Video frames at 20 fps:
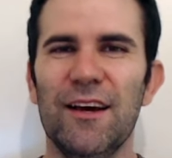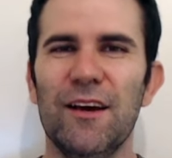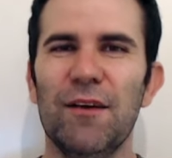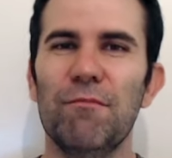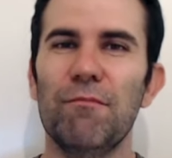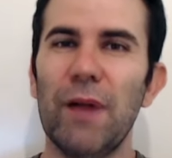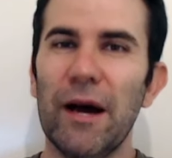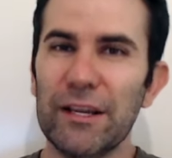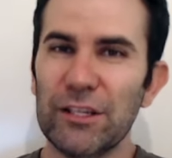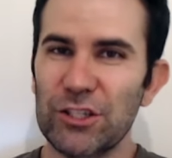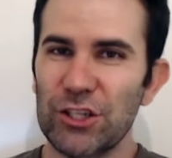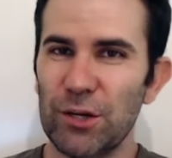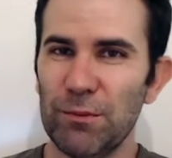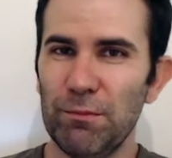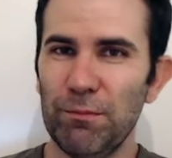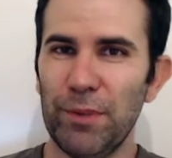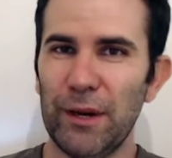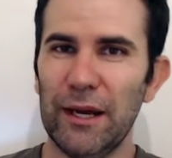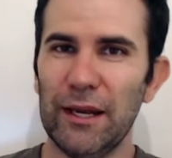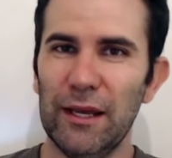My
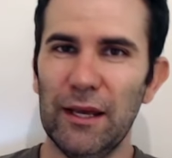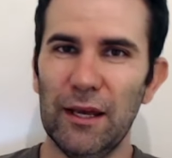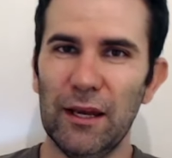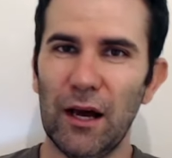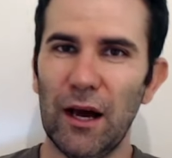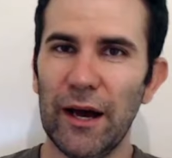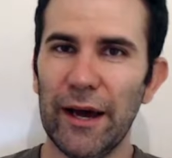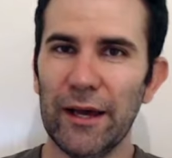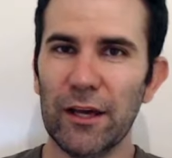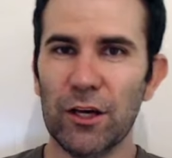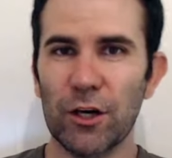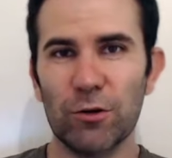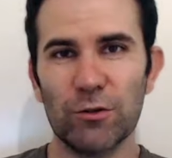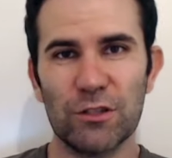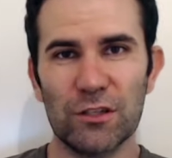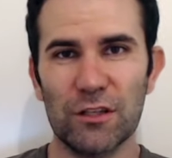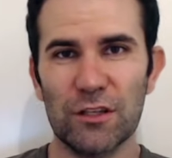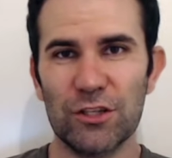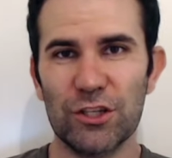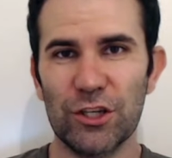gym buddy and I go
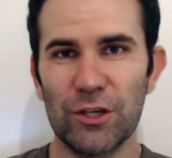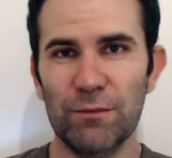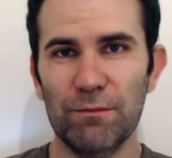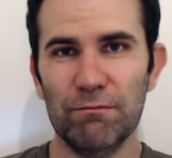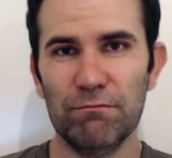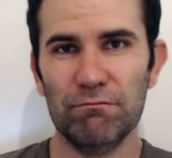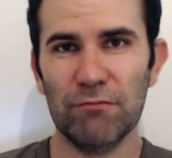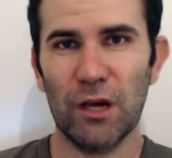to the gym